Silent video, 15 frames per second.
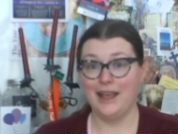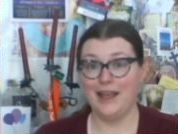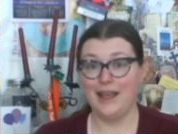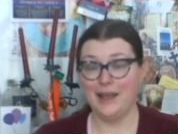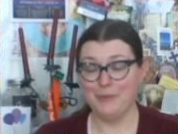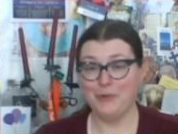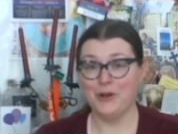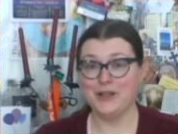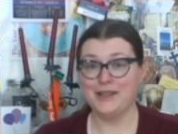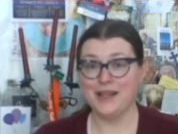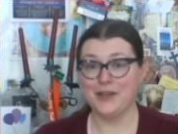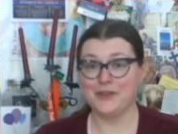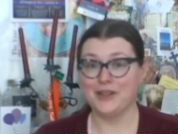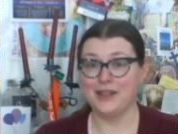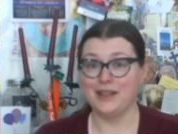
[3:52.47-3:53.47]
it points
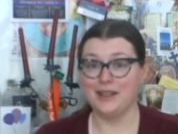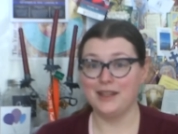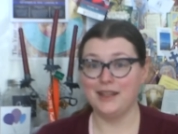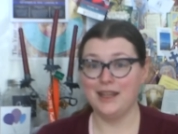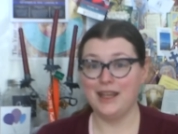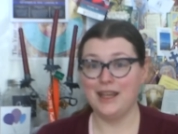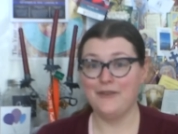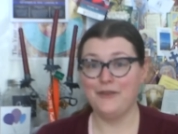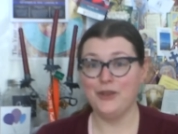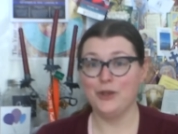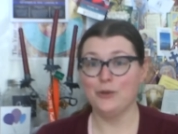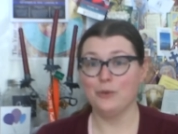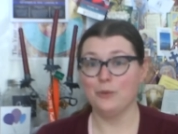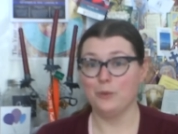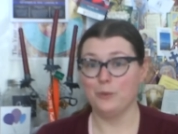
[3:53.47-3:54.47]
out that if
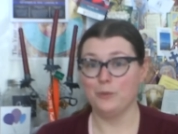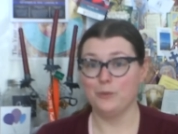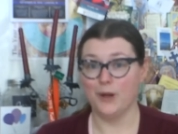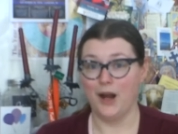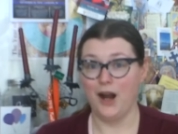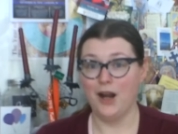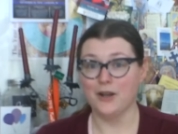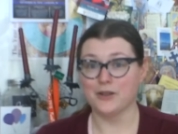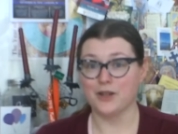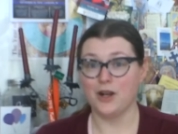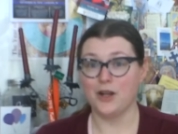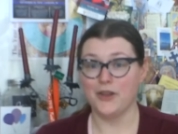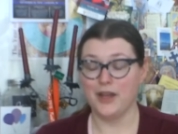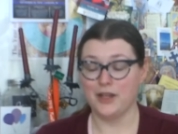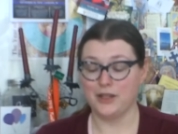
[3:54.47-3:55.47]
you aren't
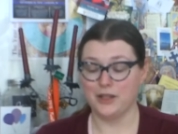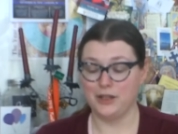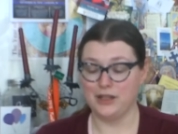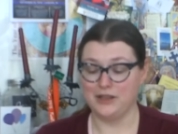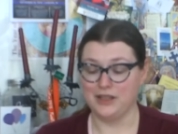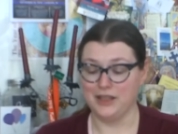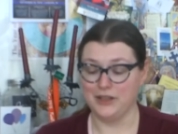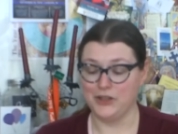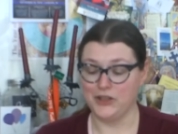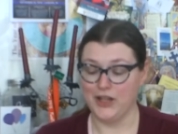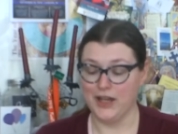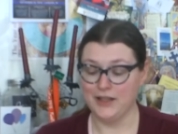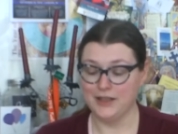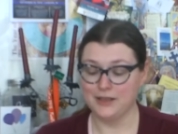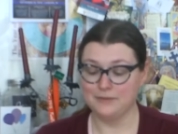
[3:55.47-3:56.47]
all that good at the
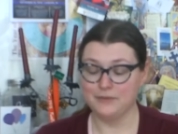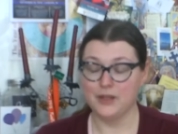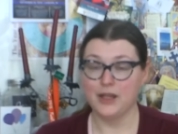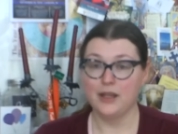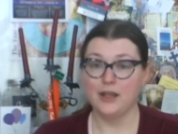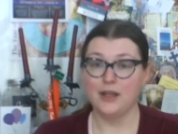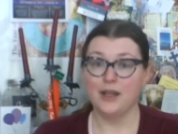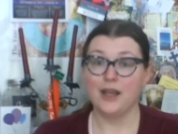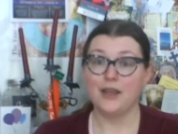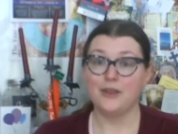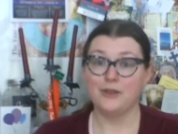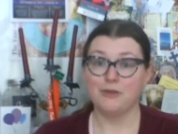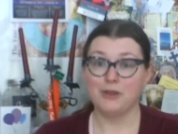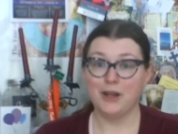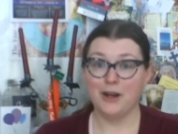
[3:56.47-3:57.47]
internet,
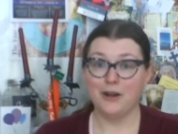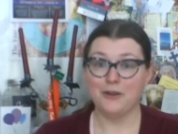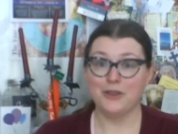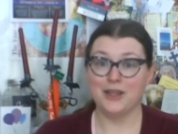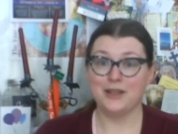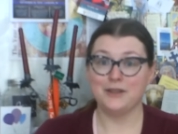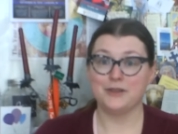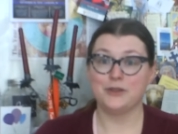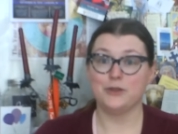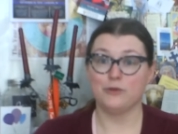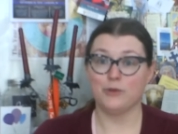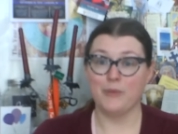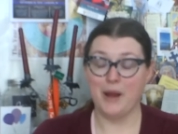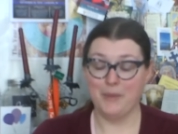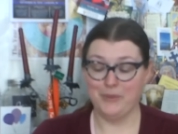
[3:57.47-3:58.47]
there are things to
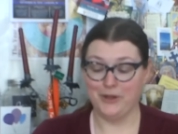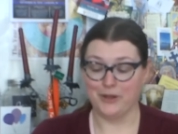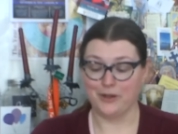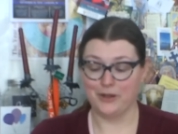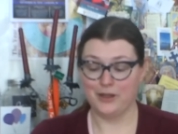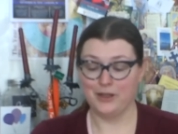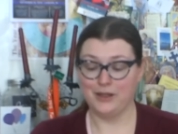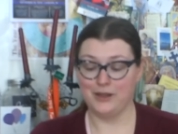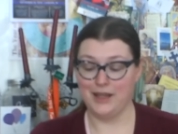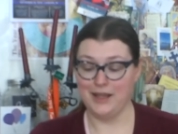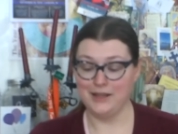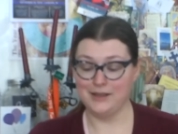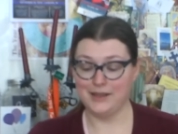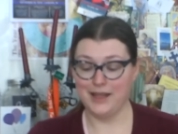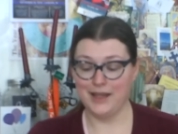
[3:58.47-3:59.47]
remember.
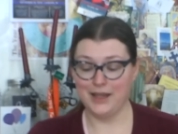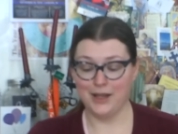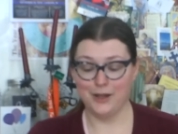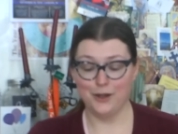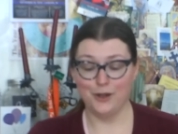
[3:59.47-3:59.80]
Things like